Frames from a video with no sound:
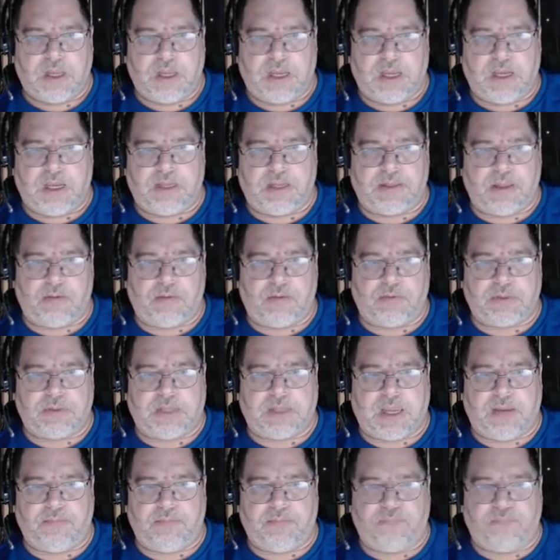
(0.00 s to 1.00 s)
and that one
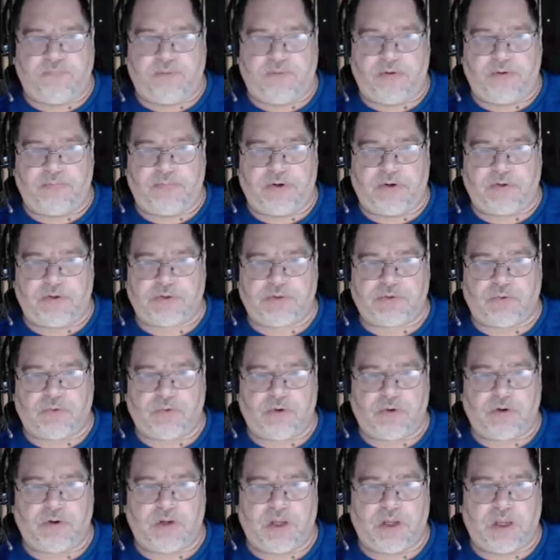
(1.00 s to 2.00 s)
came from their
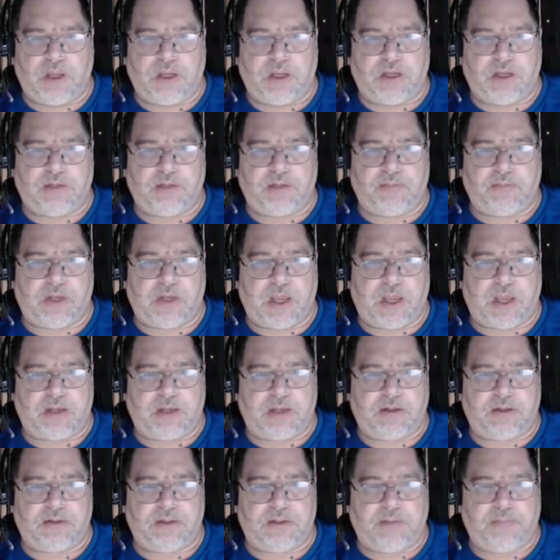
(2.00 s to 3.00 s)
store, and I'm going to add
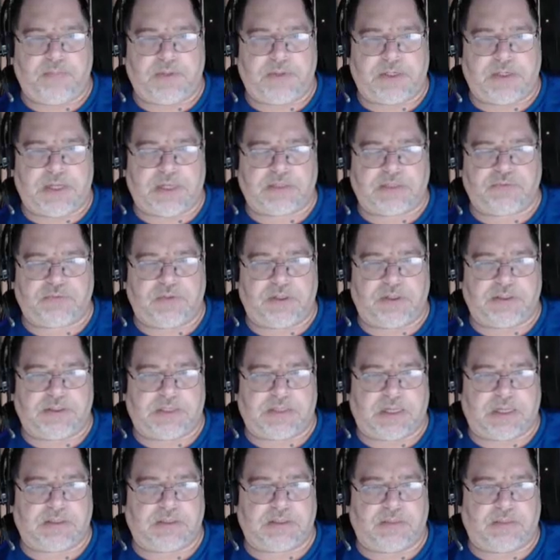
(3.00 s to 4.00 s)
in the Pedestrians
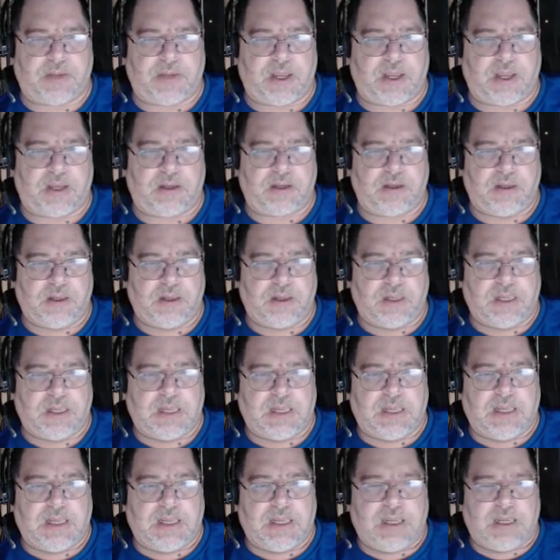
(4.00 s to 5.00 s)
asset pack.
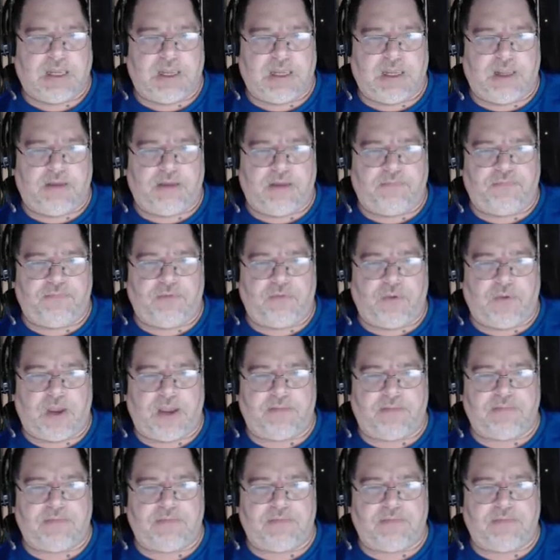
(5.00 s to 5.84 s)
If you have